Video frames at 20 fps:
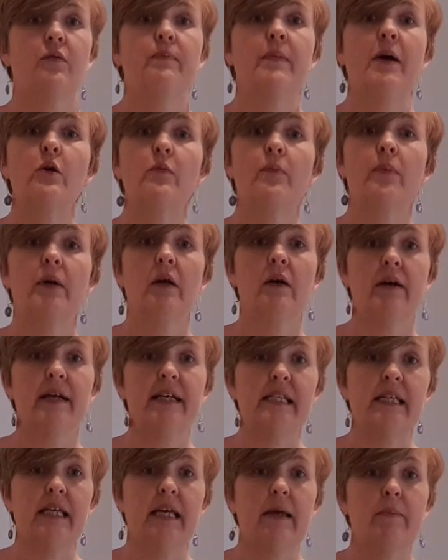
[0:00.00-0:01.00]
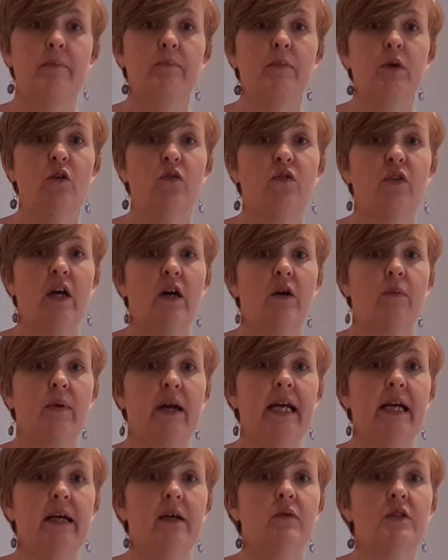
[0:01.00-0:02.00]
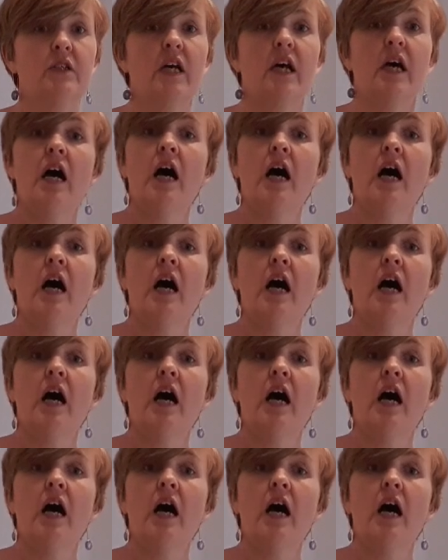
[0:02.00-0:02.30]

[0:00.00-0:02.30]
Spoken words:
mobilize it and move it around.